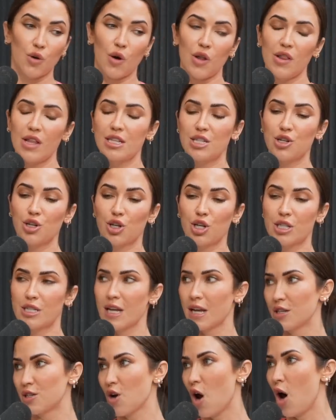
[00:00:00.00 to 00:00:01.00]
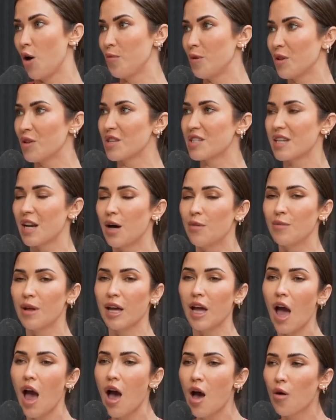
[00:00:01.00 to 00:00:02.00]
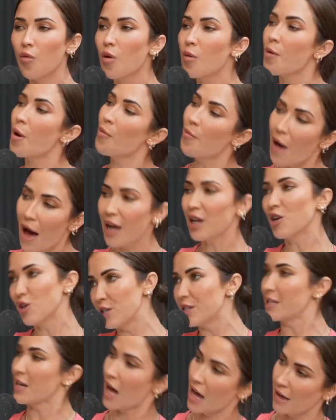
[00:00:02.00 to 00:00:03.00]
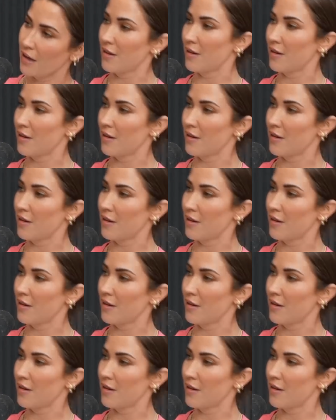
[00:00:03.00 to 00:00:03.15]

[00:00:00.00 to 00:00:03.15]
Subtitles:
you go, that's your good side. So I'll be on this. And I'm like, what about my good side?